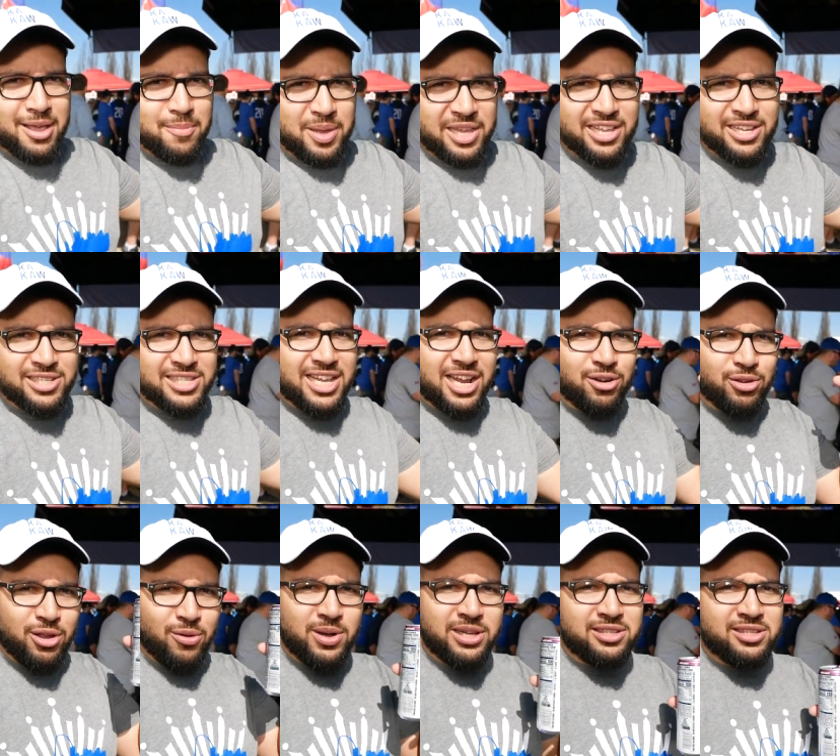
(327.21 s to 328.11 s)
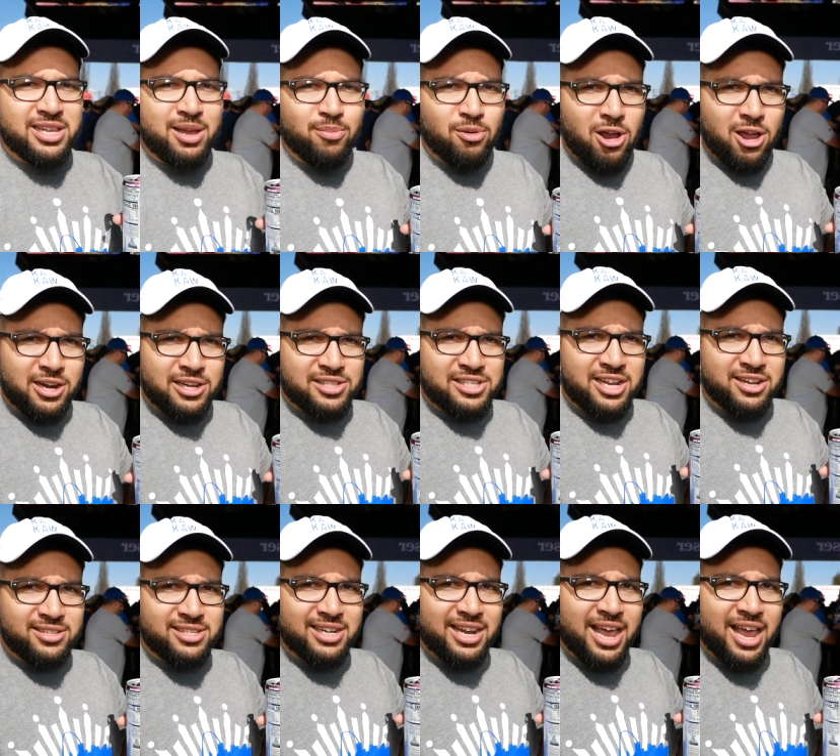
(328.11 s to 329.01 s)
because they're the ones that brought us
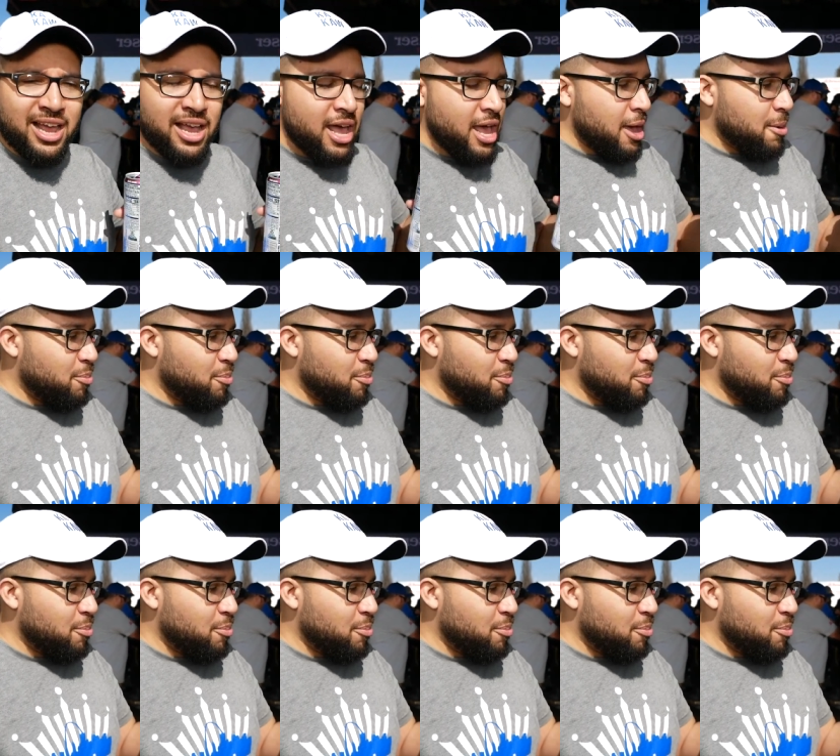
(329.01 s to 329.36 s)
here today.